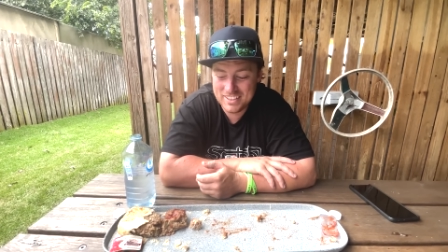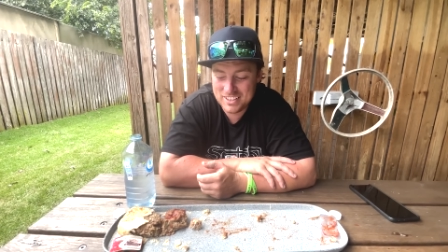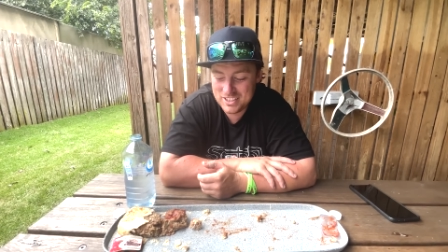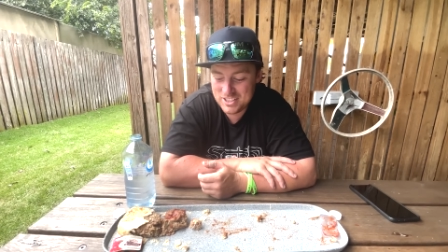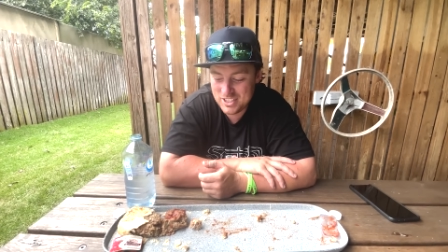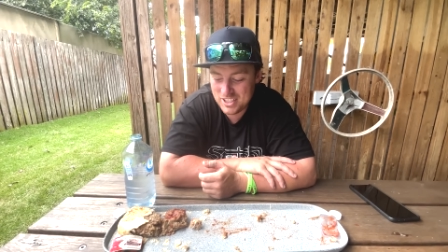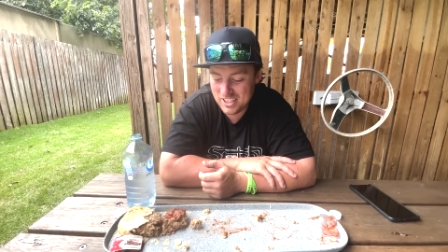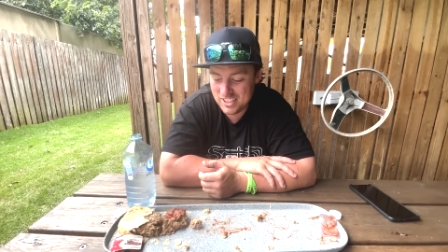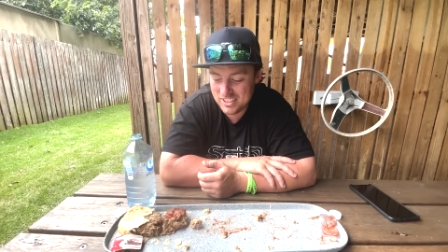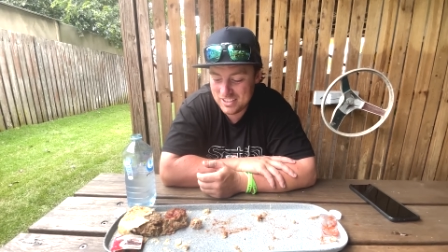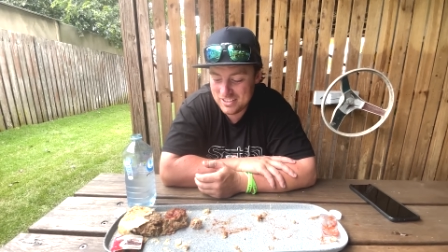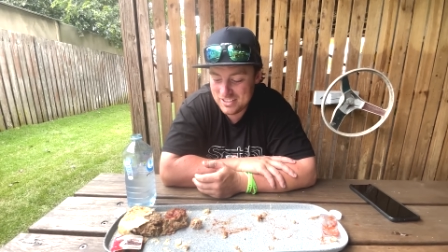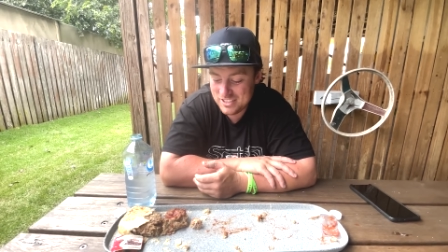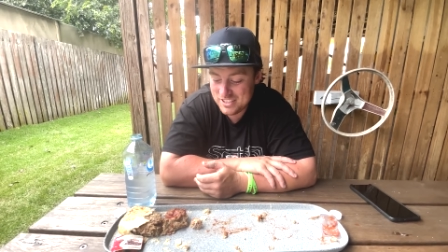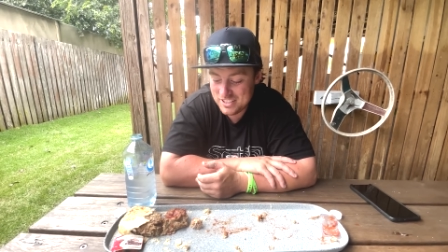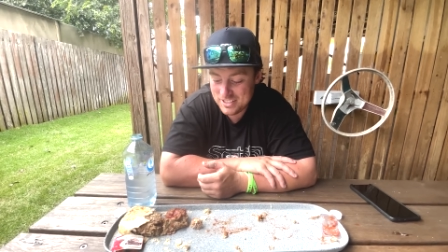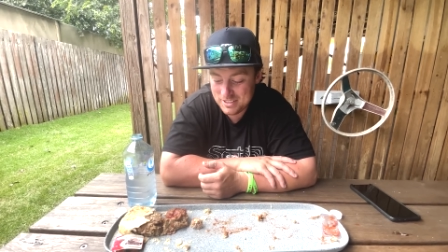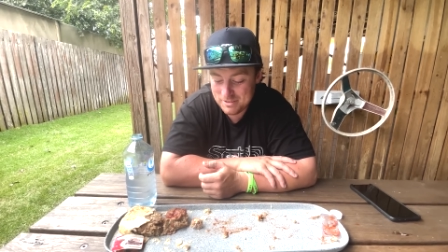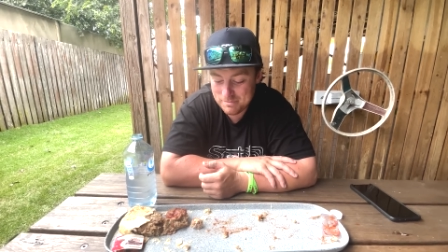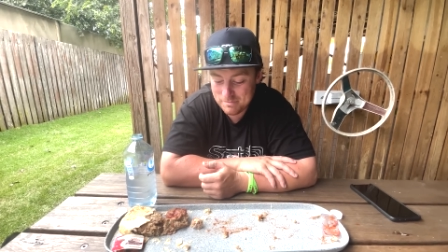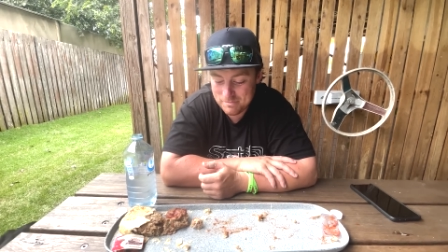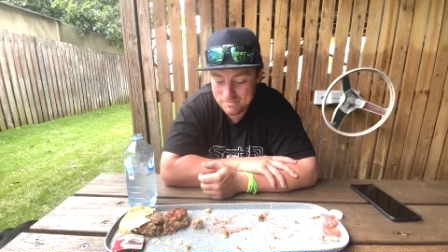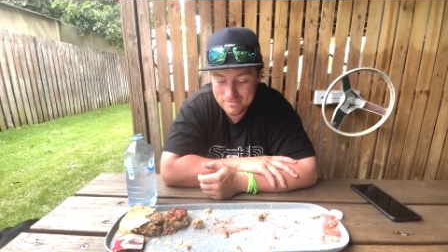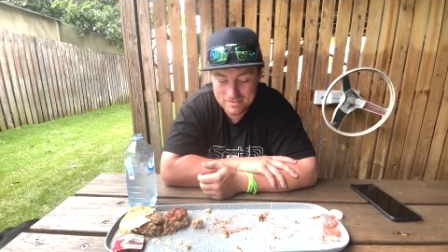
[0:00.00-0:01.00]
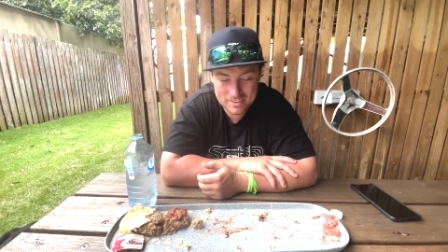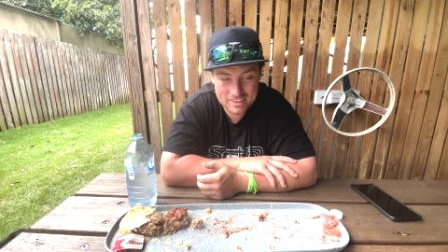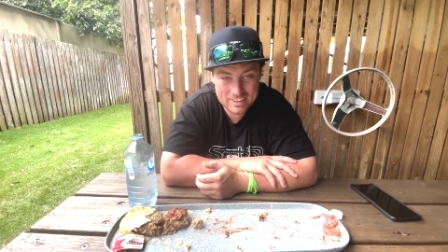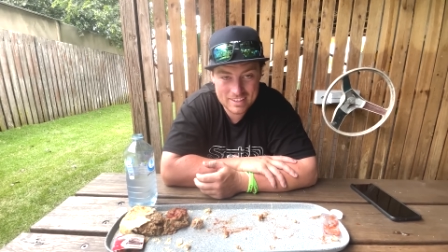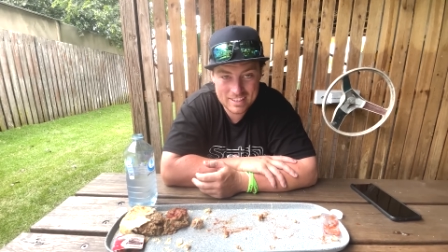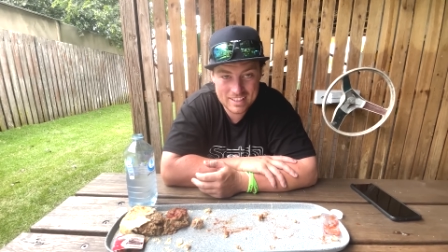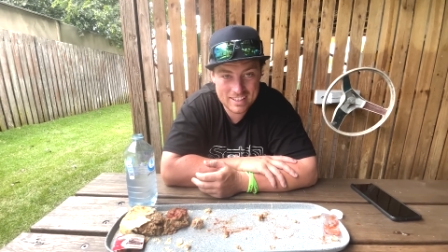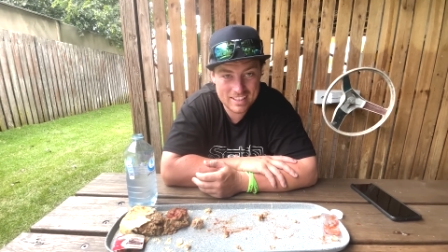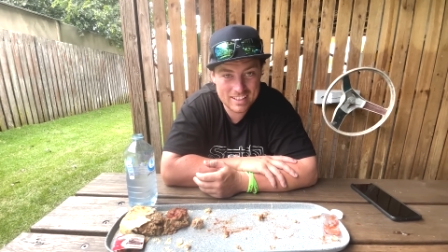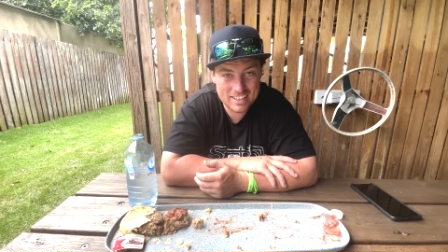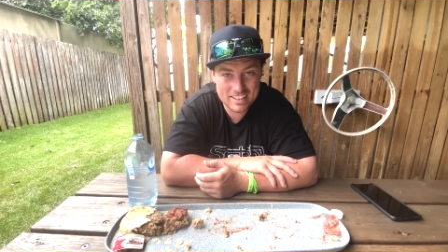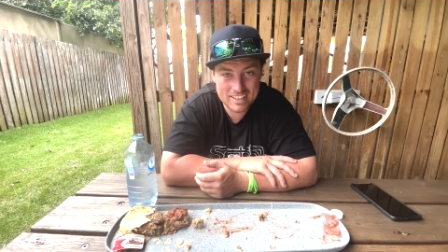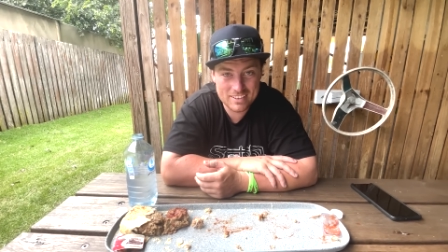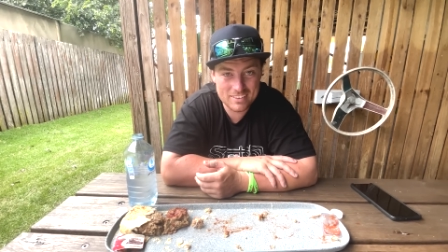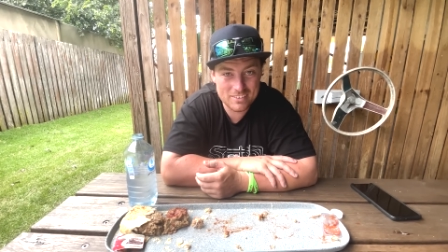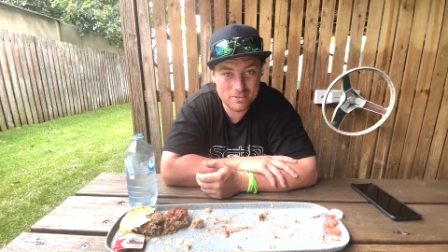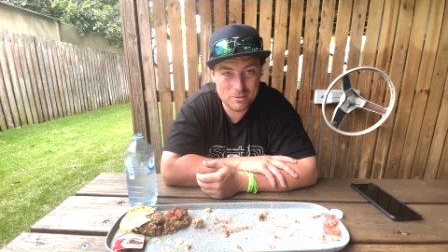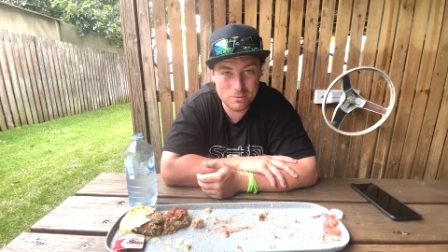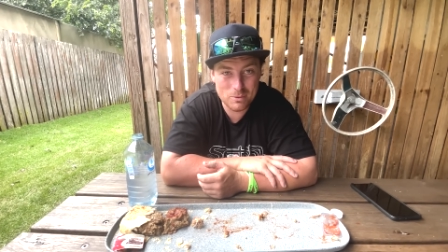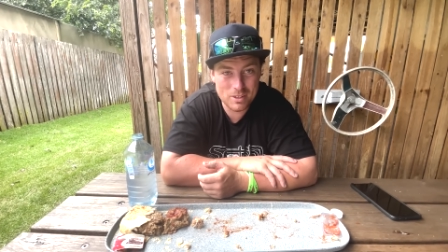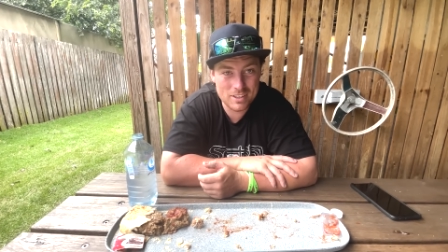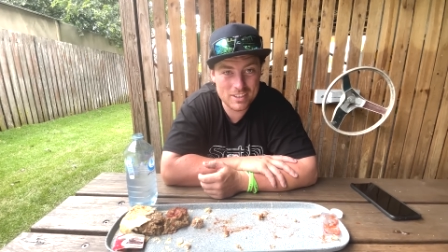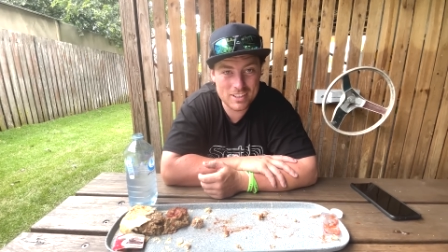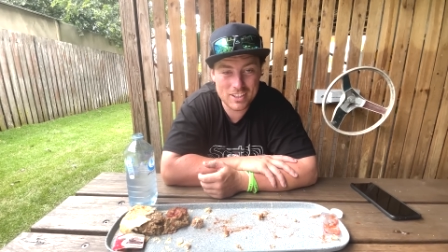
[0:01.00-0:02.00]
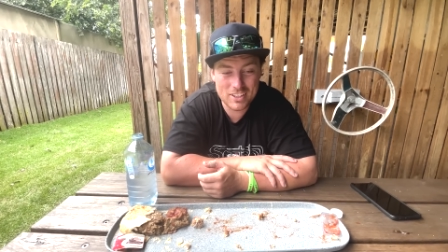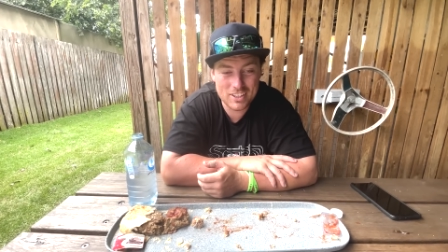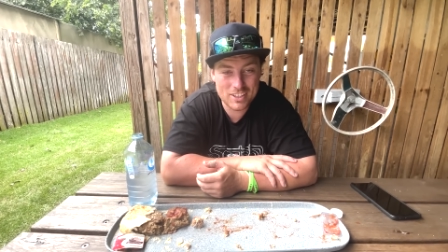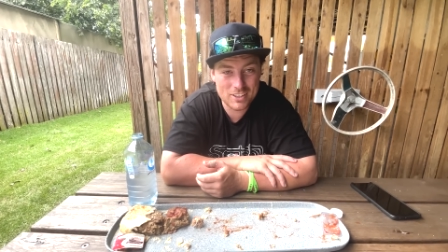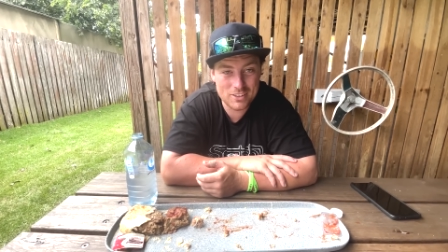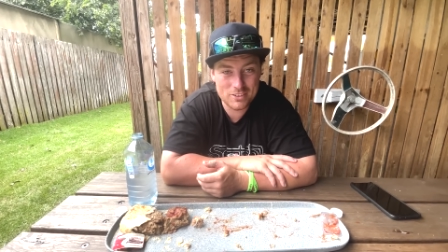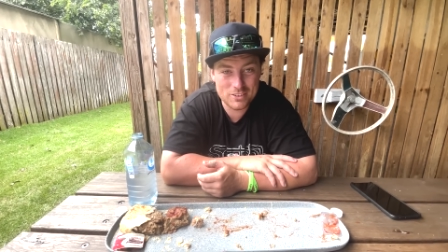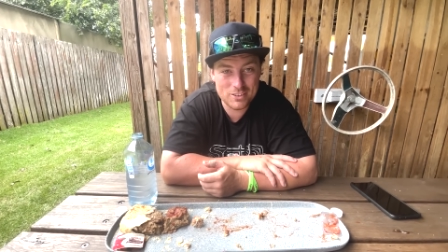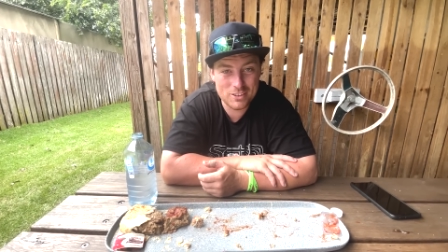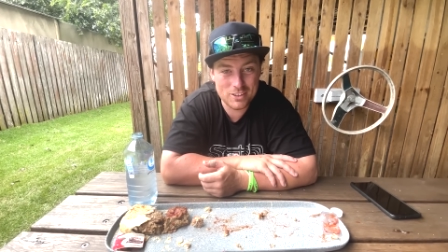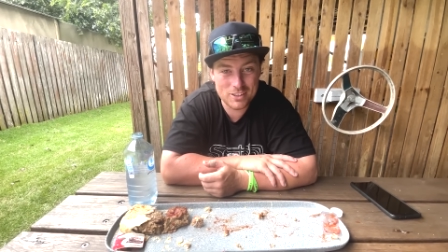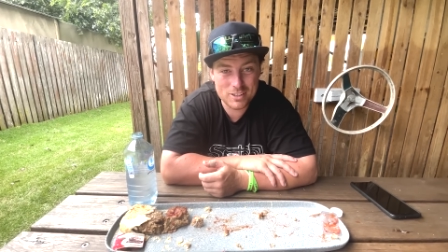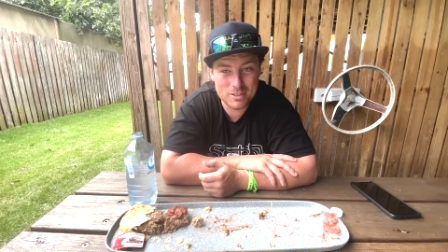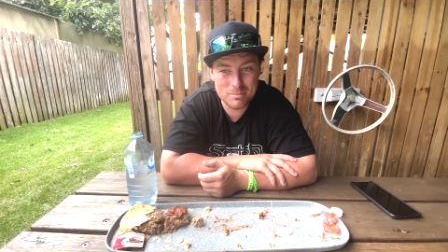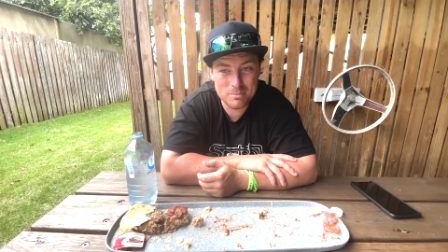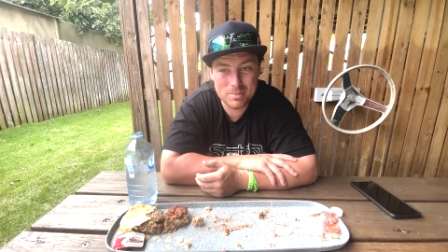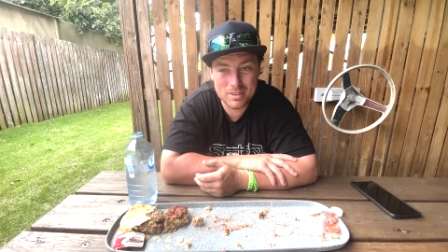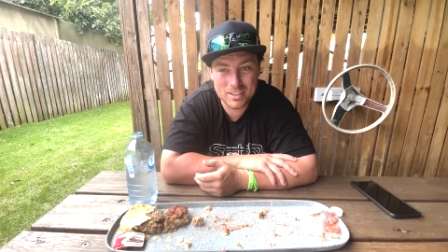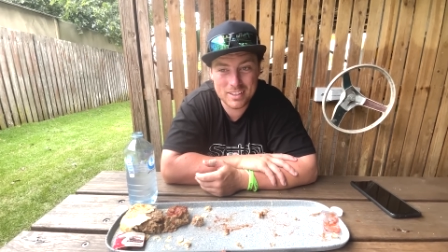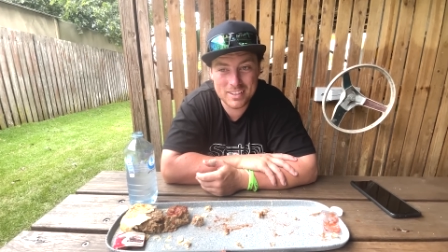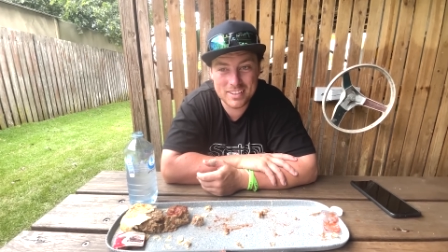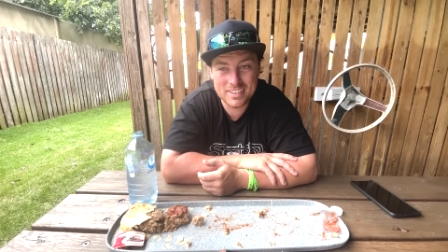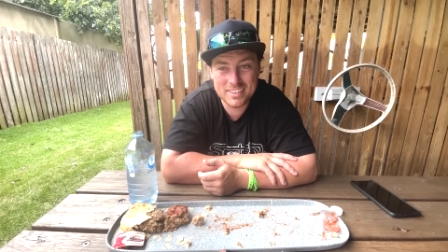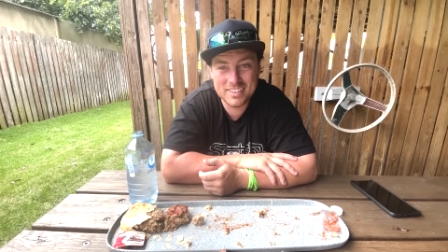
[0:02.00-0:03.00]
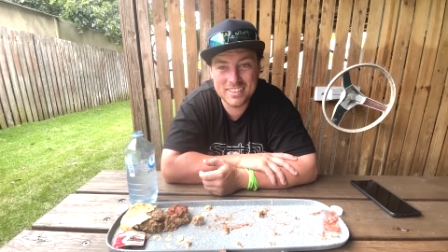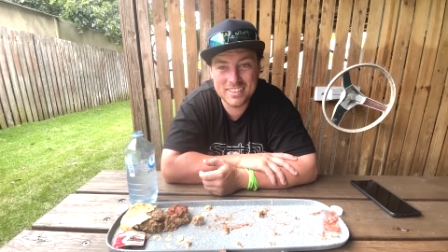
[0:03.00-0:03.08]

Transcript: challenge. One that I could not complete.